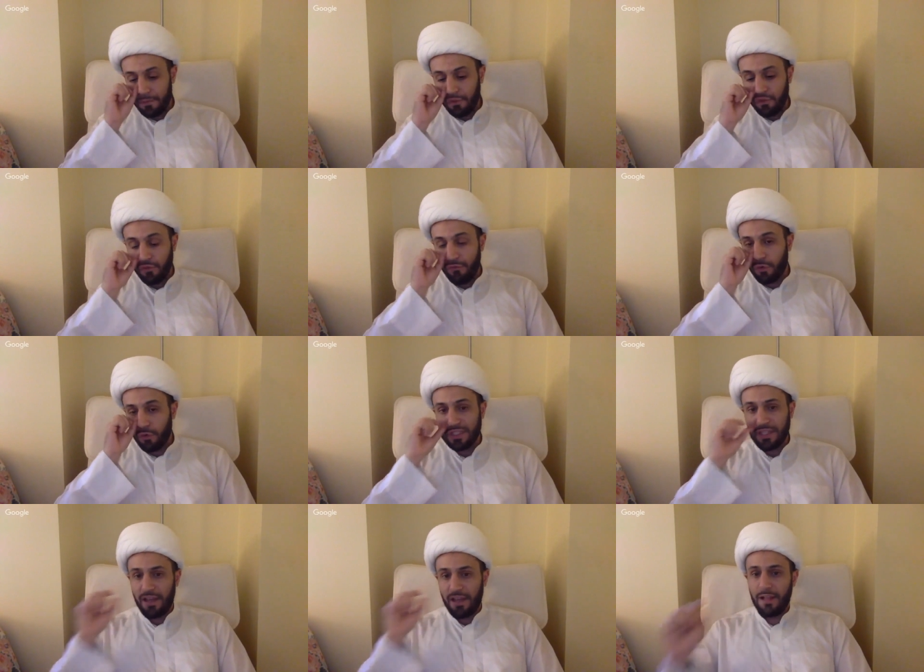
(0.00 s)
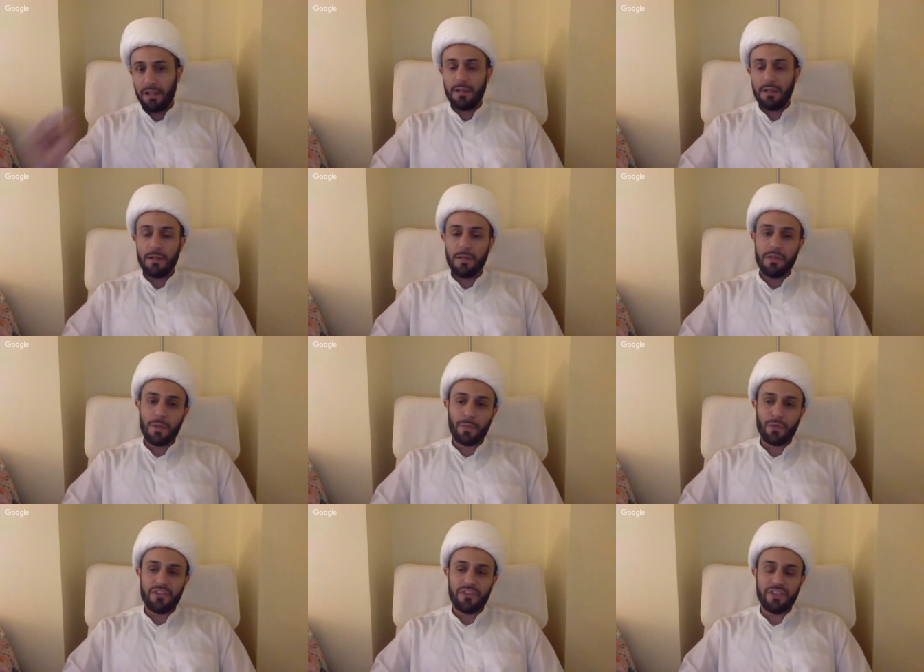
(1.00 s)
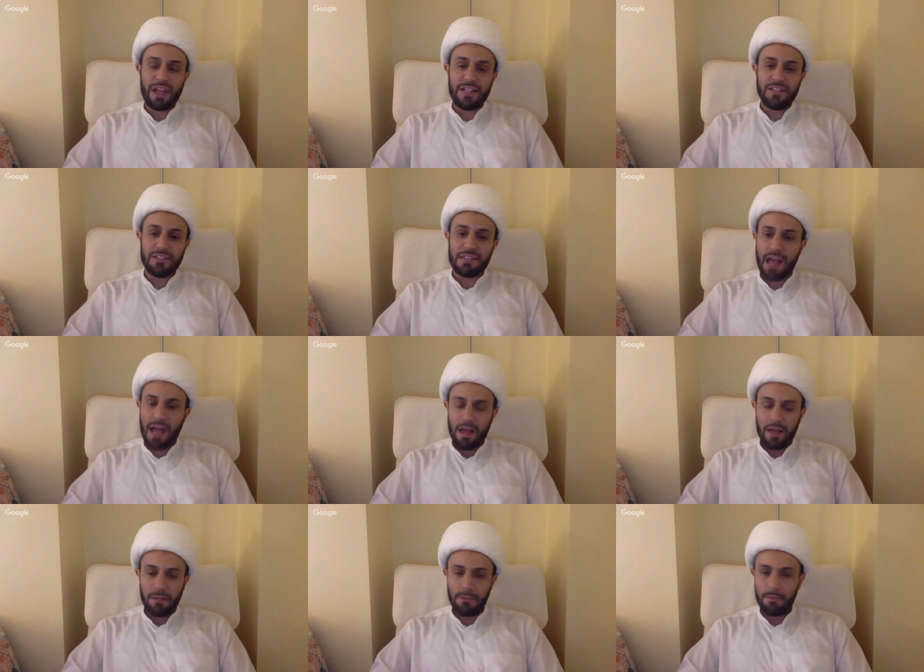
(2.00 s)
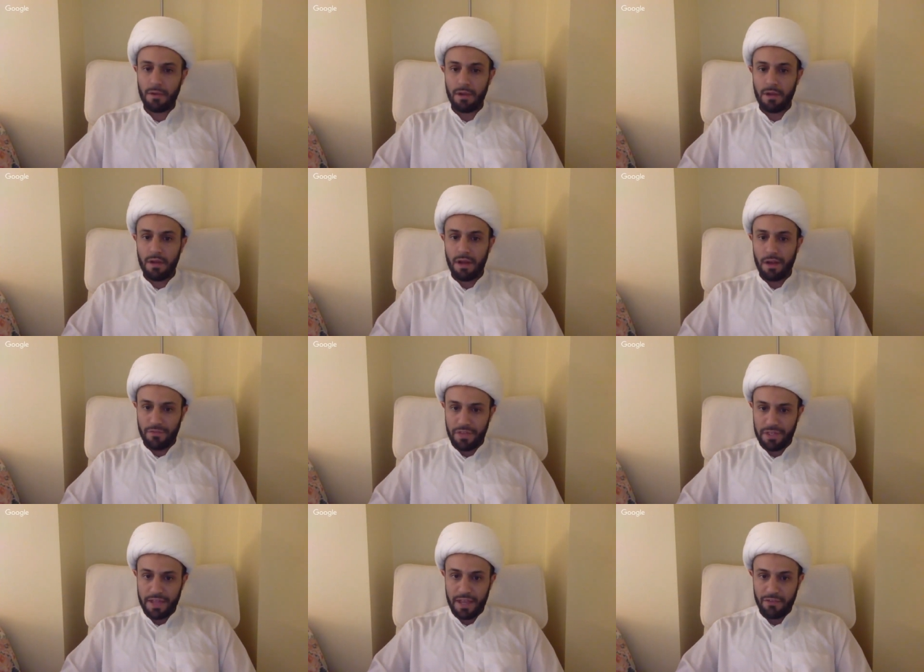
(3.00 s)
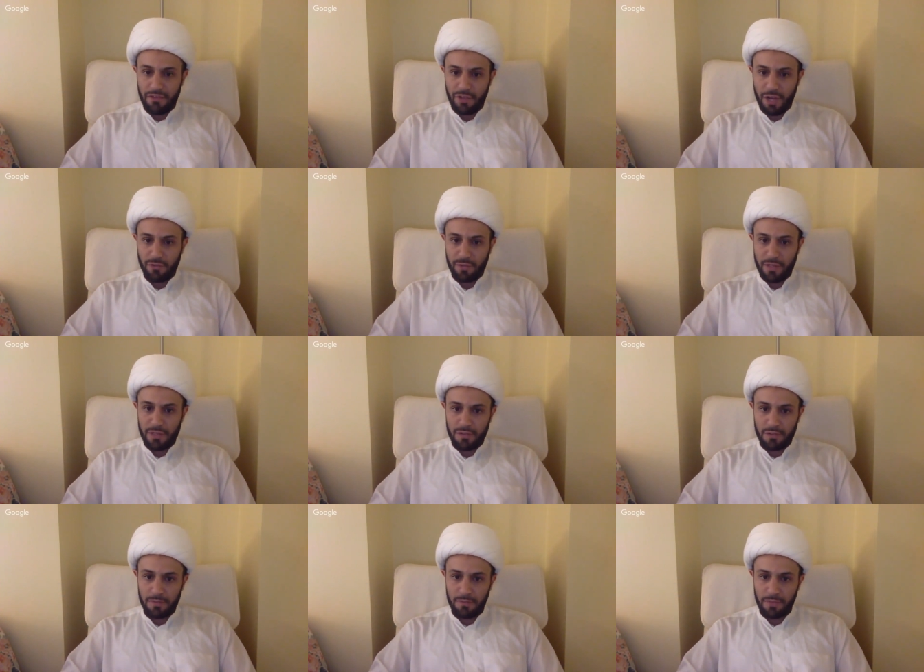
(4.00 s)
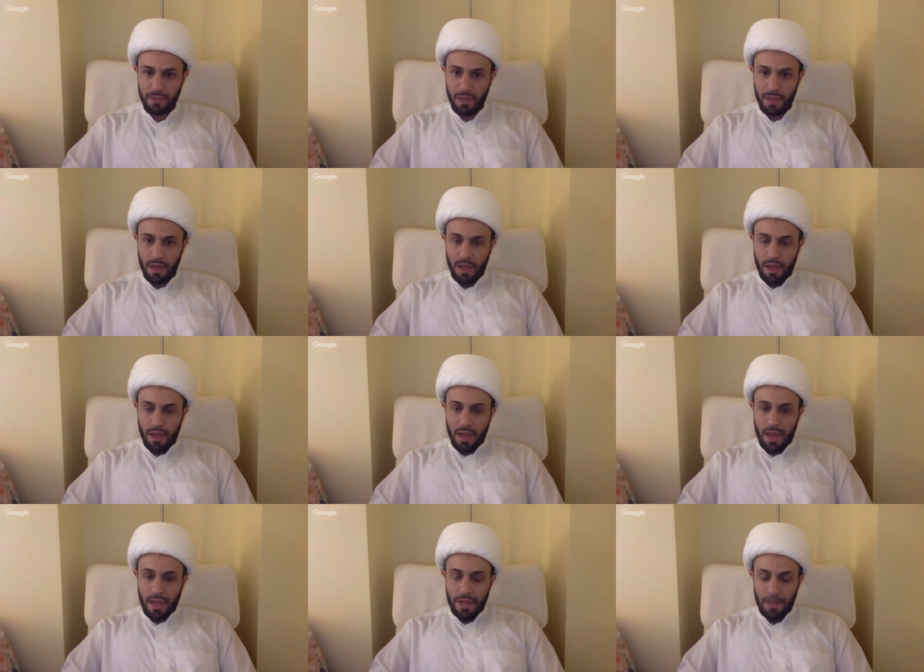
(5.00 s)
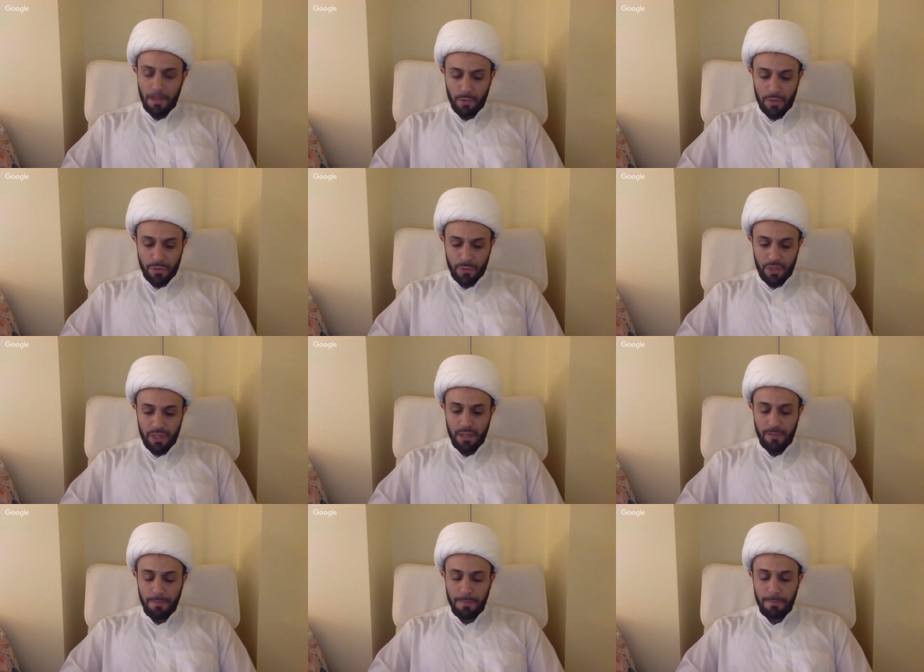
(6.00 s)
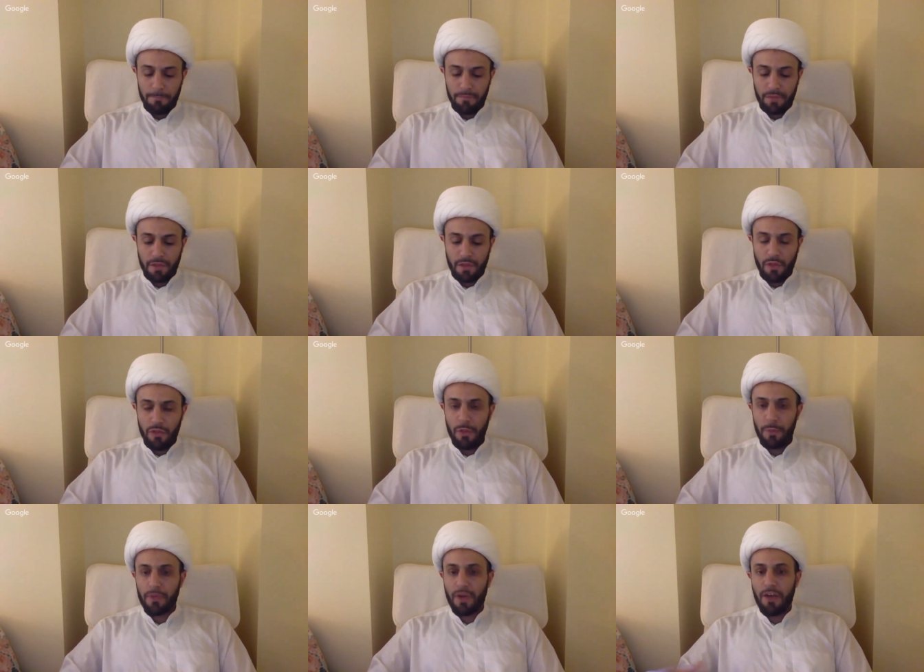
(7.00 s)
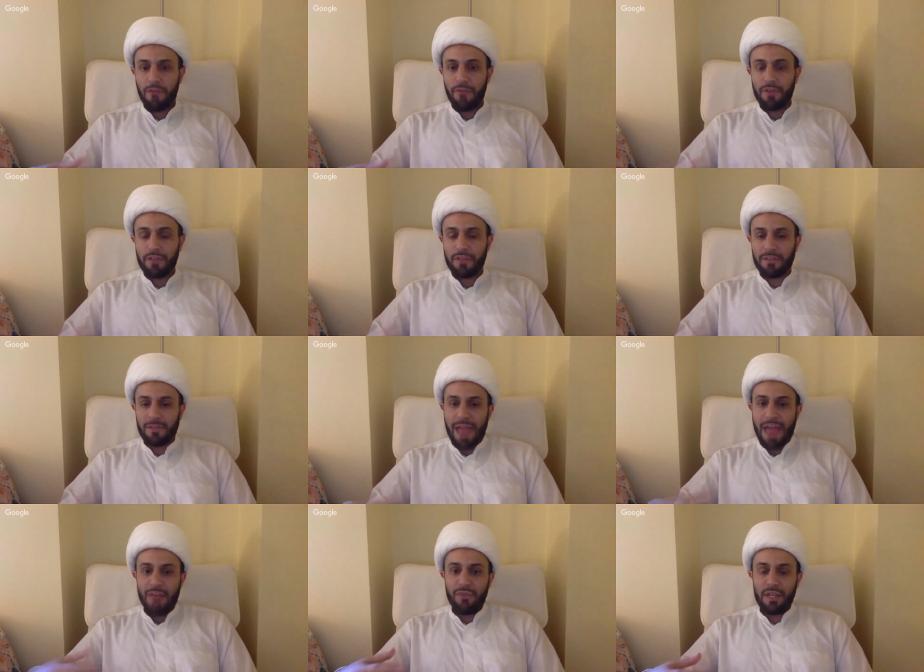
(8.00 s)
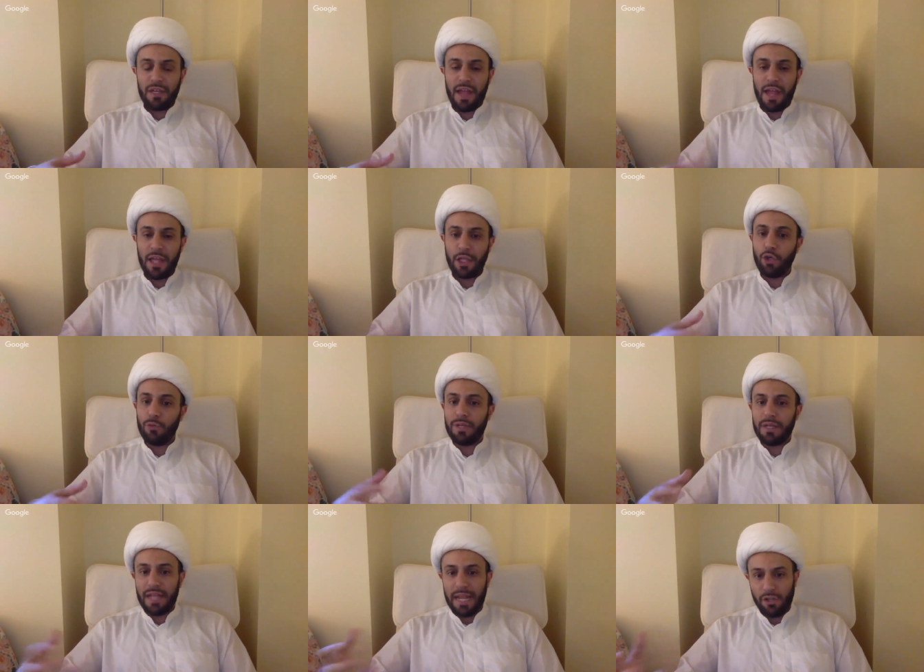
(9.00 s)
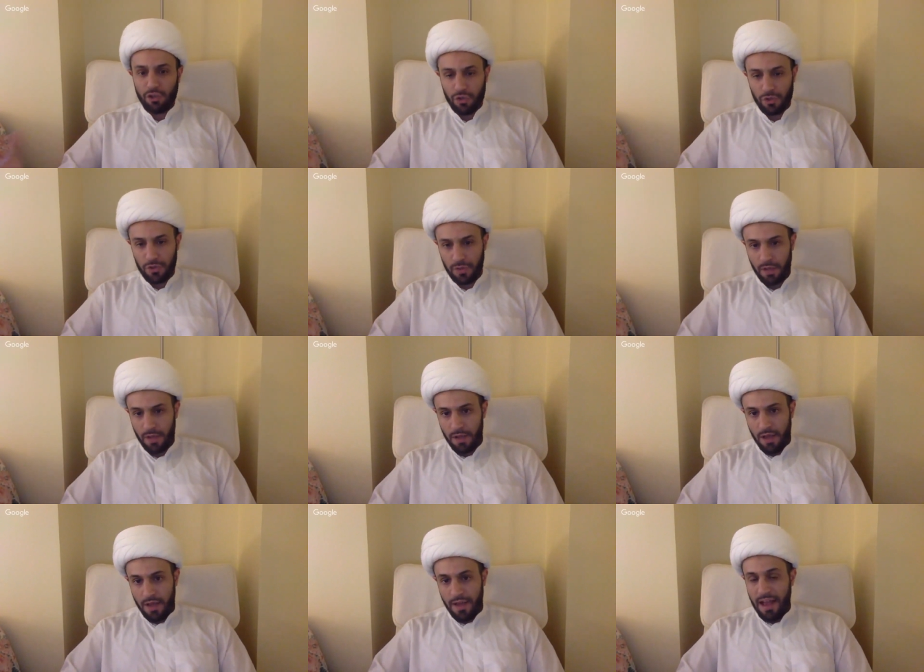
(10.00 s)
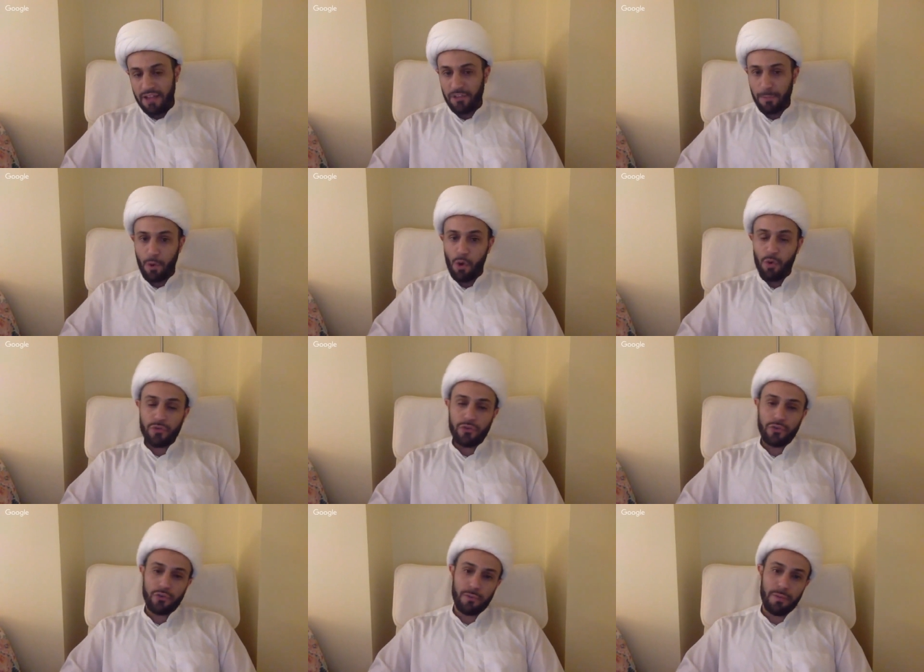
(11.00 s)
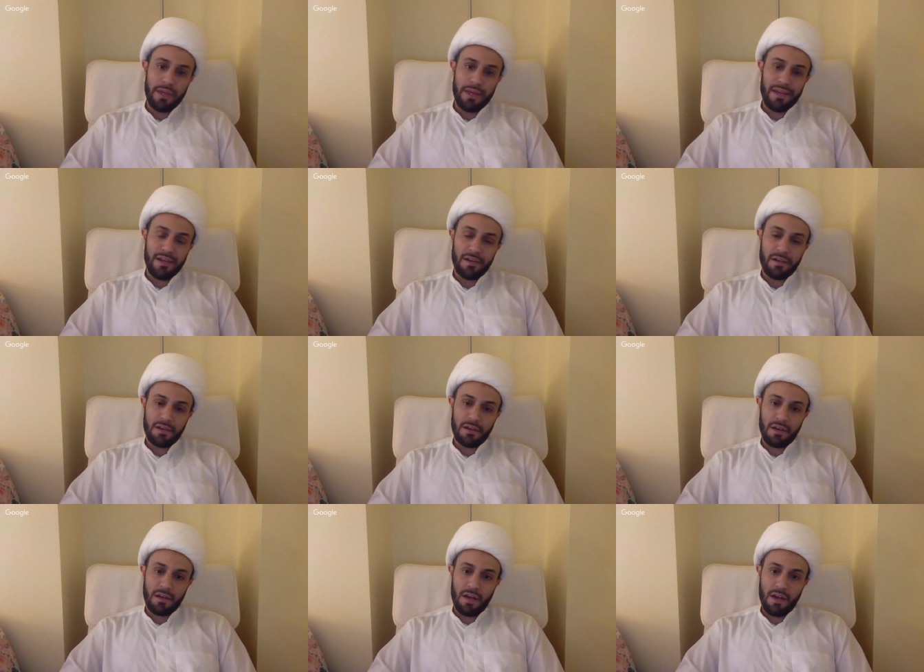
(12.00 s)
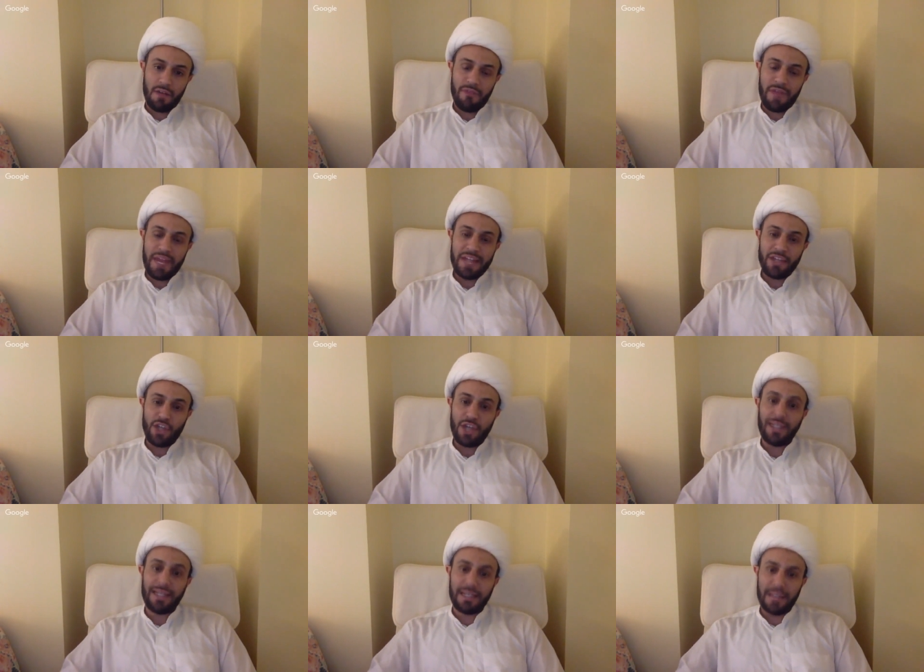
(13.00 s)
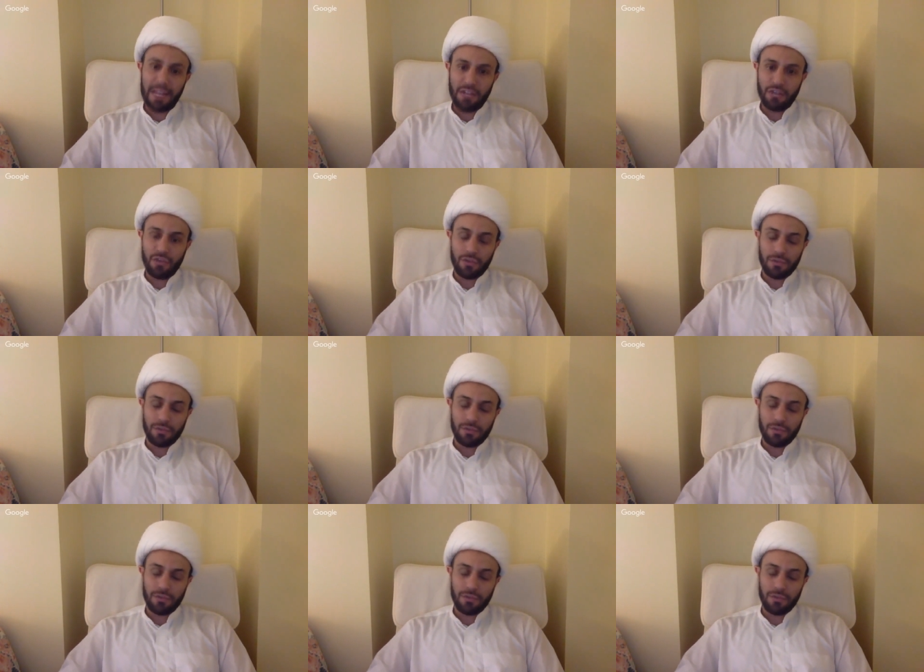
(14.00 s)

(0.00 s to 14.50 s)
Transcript: to foretell the precise time of the Day of Judgment. And number three, the Prophet having a human nature as opposed to being of an angelic nature.